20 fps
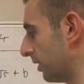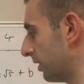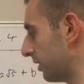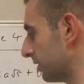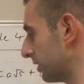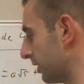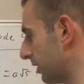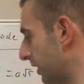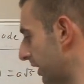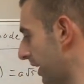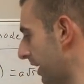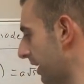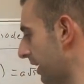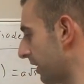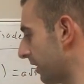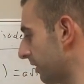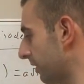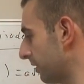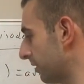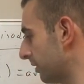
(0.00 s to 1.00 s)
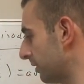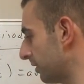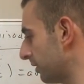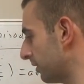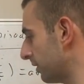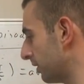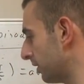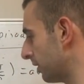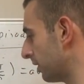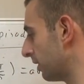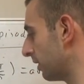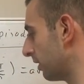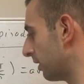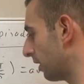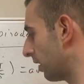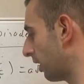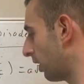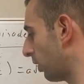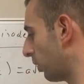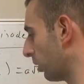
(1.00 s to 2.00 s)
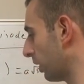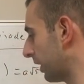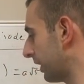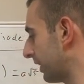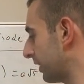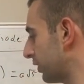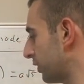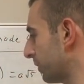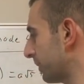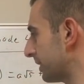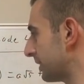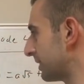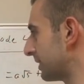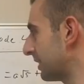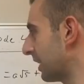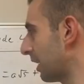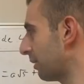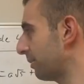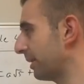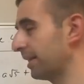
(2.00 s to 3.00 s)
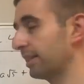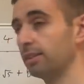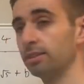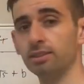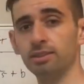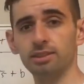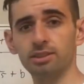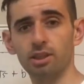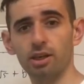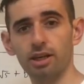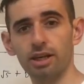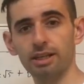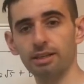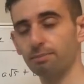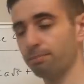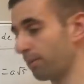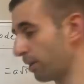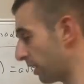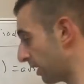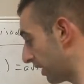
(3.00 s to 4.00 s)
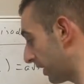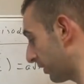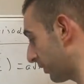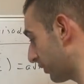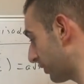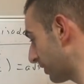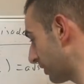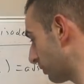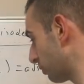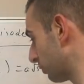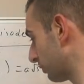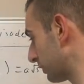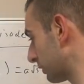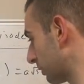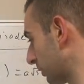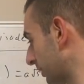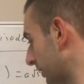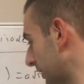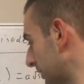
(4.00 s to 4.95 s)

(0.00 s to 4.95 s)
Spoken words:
So now, all I need to do is sub in sine pi on, whoops, sorry,